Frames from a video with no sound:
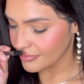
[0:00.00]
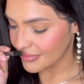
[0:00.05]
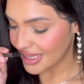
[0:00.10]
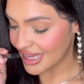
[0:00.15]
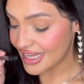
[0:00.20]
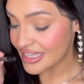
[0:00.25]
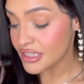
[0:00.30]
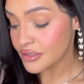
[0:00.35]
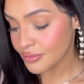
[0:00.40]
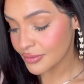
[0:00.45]

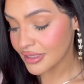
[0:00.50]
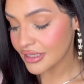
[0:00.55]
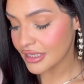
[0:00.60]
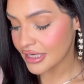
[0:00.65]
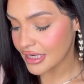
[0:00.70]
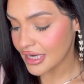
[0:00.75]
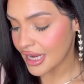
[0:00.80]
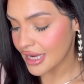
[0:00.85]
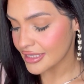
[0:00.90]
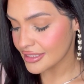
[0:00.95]
It's really
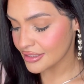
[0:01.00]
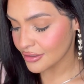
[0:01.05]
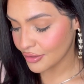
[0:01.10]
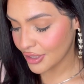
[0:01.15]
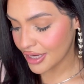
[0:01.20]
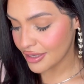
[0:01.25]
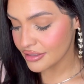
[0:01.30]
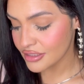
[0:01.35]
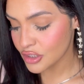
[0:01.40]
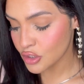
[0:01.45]
nice,
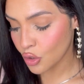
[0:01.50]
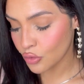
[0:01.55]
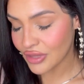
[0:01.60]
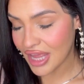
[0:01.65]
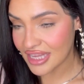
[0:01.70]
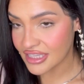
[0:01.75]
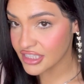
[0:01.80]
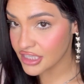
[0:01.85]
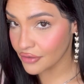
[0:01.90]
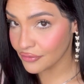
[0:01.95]
okay? So
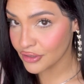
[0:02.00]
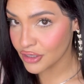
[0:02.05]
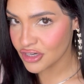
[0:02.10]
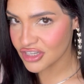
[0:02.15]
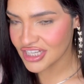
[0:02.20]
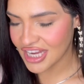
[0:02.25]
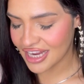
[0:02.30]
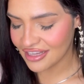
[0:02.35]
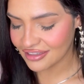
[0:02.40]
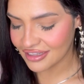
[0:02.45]
that's
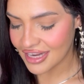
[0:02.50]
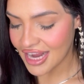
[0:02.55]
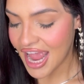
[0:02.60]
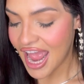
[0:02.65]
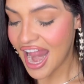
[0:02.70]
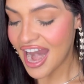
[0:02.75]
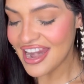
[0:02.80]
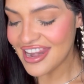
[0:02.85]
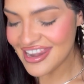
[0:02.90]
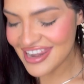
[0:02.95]
Governor's Island.
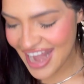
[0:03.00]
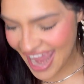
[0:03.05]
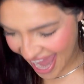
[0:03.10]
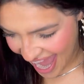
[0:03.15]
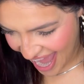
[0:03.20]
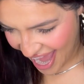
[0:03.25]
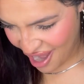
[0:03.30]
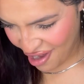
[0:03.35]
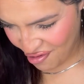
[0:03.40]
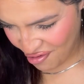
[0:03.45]

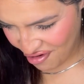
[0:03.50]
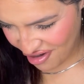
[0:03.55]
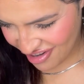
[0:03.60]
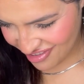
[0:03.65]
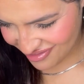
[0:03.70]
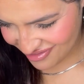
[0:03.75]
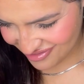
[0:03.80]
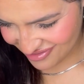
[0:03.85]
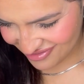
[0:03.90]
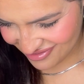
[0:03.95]
Now,
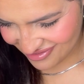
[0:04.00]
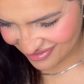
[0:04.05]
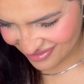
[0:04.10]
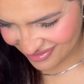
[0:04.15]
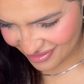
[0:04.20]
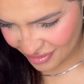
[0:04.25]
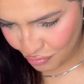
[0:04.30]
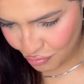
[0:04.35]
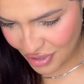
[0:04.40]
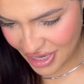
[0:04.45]

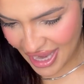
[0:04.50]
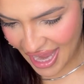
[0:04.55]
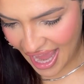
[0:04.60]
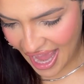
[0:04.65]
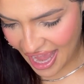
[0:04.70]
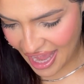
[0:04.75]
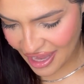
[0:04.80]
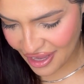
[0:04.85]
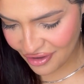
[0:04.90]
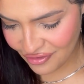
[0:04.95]
we
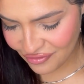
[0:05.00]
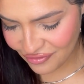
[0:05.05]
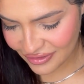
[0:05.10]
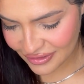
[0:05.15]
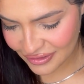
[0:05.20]
have